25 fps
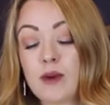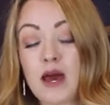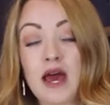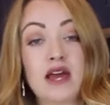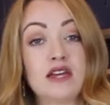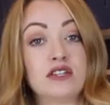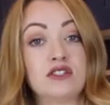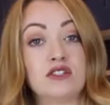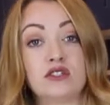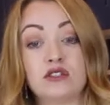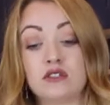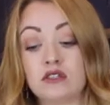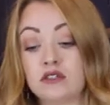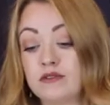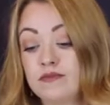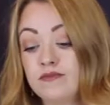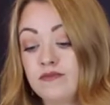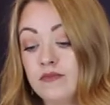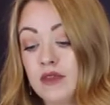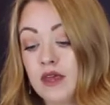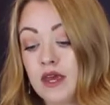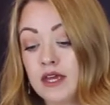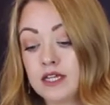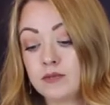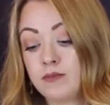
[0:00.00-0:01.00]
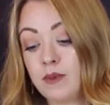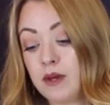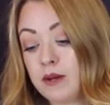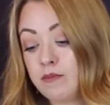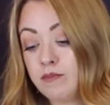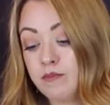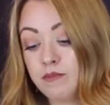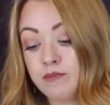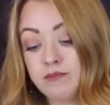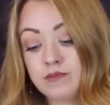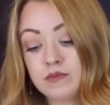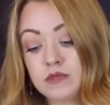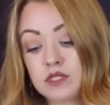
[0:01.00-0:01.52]
has, it's
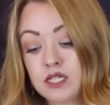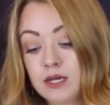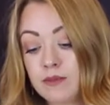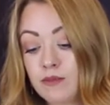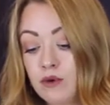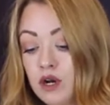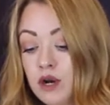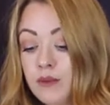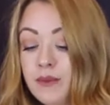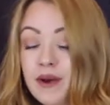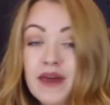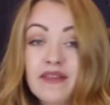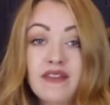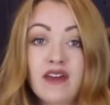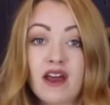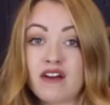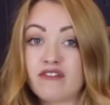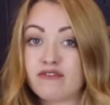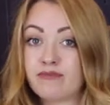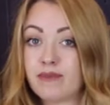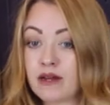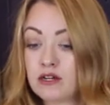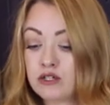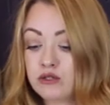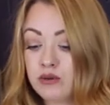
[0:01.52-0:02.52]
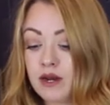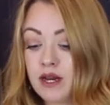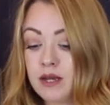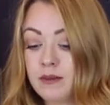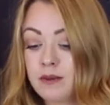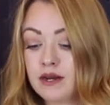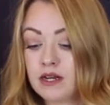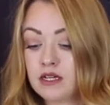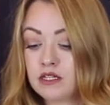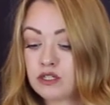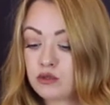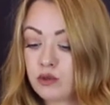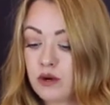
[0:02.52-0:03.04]
been simmering away there for about twenty
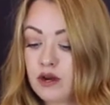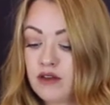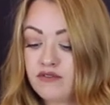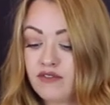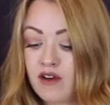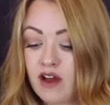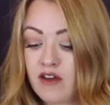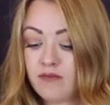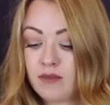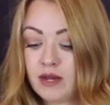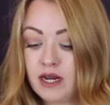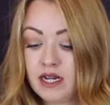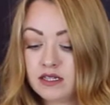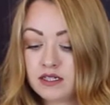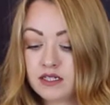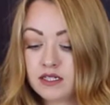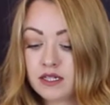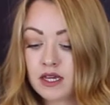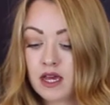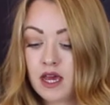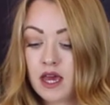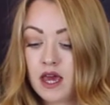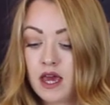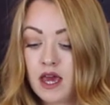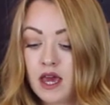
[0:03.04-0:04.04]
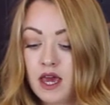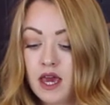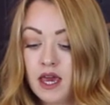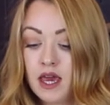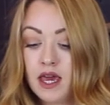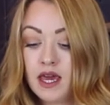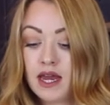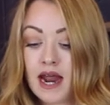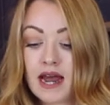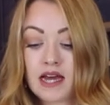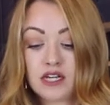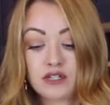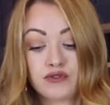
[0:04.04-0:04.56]
minutes, twenty-five minutes.
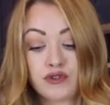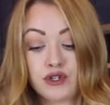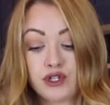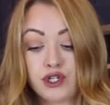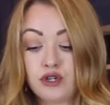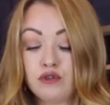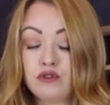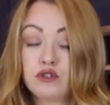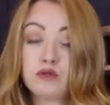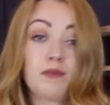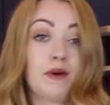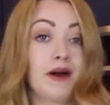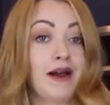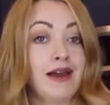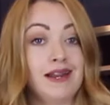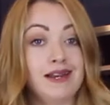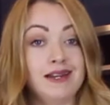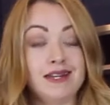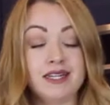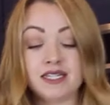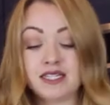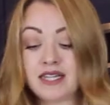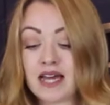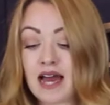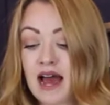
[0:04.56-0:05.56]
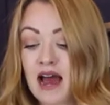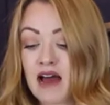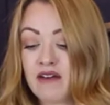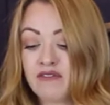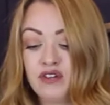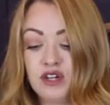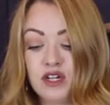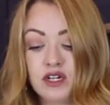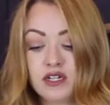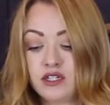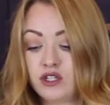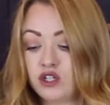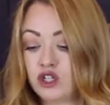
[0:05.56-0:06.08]
It has reduced by at least half.
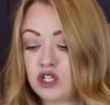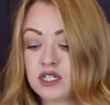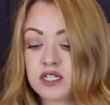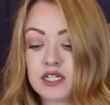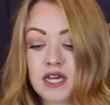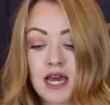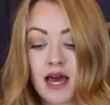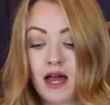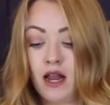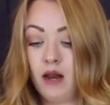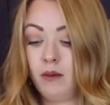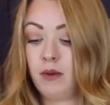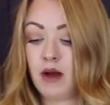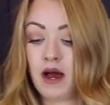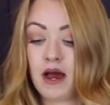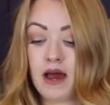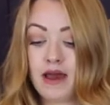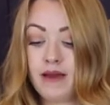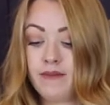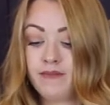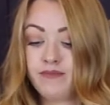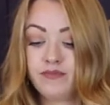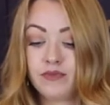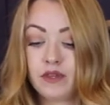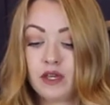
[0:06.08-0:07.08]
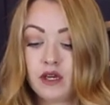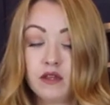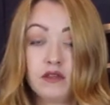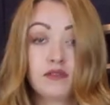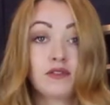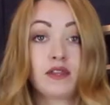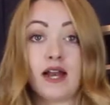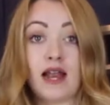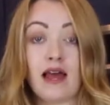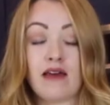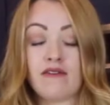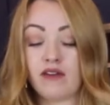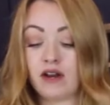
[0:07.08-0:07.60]
You can just tell by
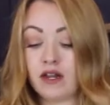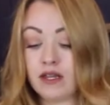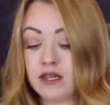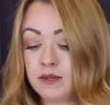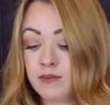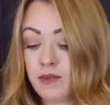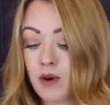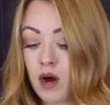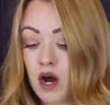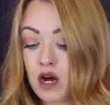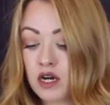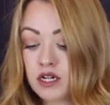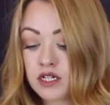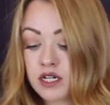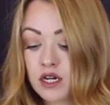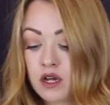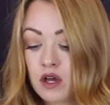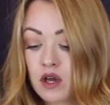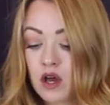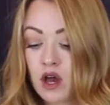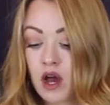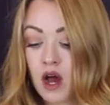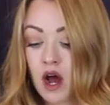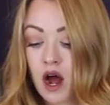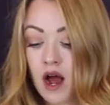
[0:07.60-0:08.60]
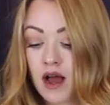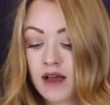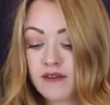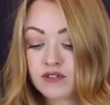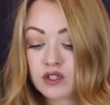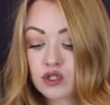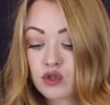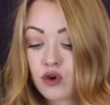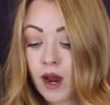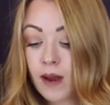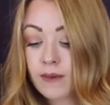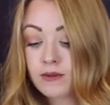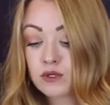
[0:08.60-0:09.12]
the level in the pot. I've
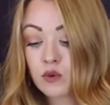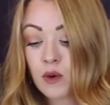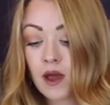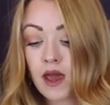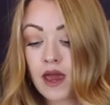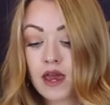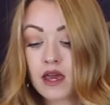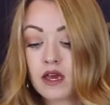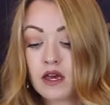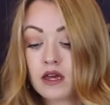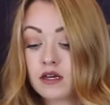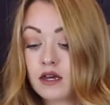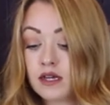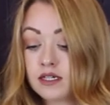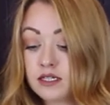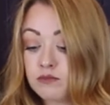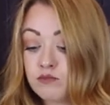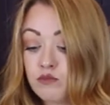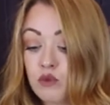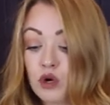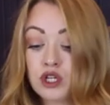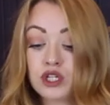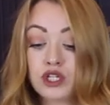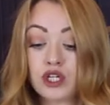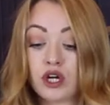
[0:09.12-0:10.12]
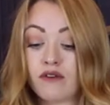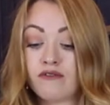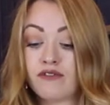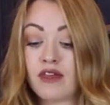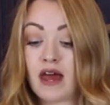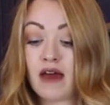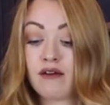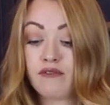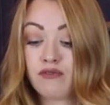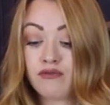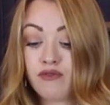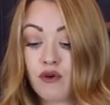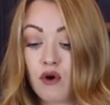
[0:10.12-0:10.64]
scraped away as much of
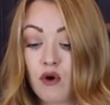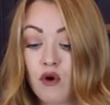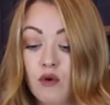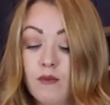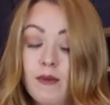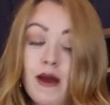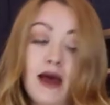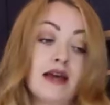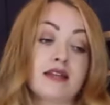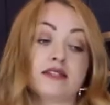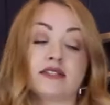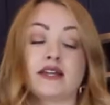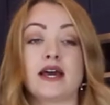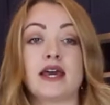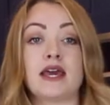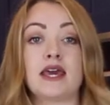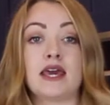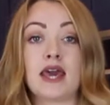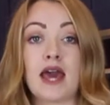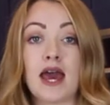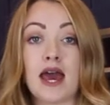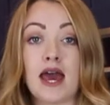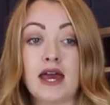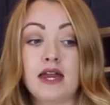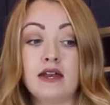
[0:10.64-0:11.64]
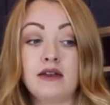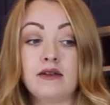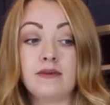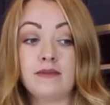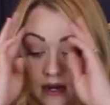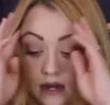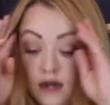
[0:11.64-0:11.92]
that foam as I can.